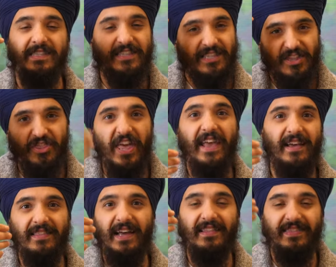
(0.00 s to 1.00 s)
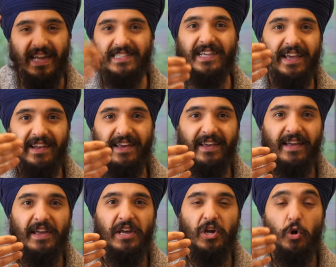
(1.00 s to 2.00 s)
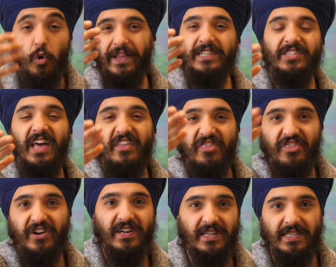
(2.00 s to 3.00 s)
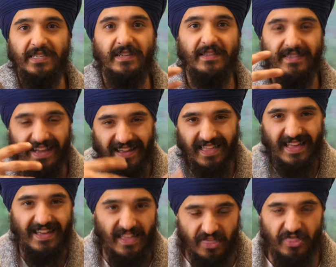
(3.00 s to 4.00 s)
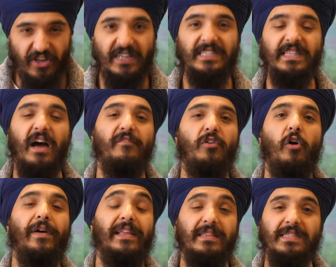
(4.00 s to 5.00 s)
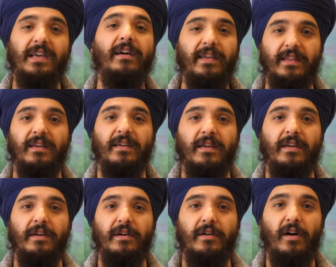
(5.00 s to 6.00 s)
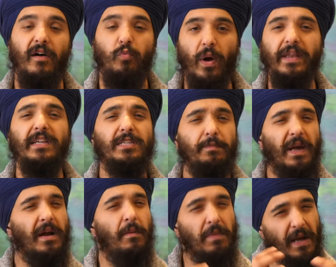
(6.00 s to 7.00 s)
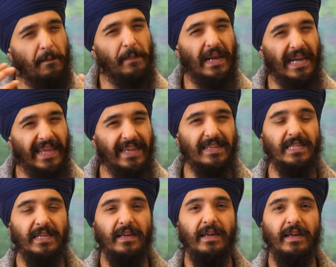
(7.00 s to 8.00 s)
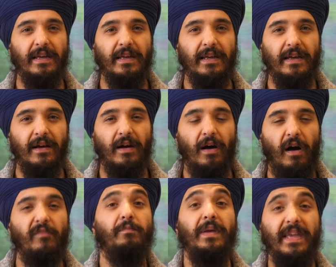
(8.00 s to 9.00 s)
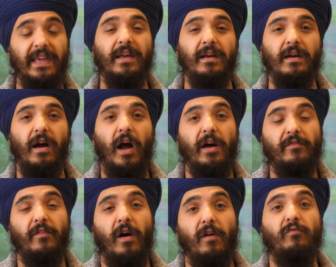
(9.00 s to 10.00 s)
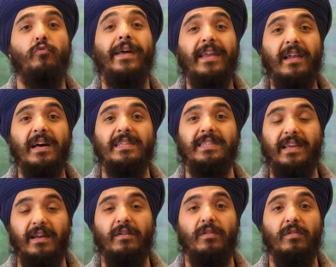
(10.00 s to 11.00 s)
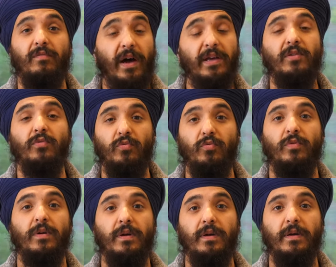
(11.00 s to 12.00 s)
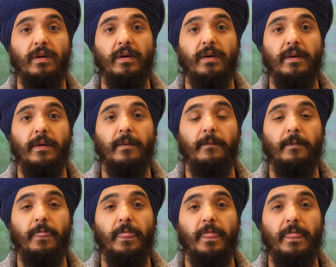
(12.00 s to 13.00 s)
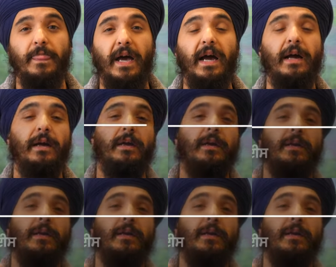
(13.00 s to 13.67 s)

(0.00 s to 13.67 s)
think that that's going to quench that thirst that I've got inside of wanting to become complete, of meeting, of realizing Vaheguru. That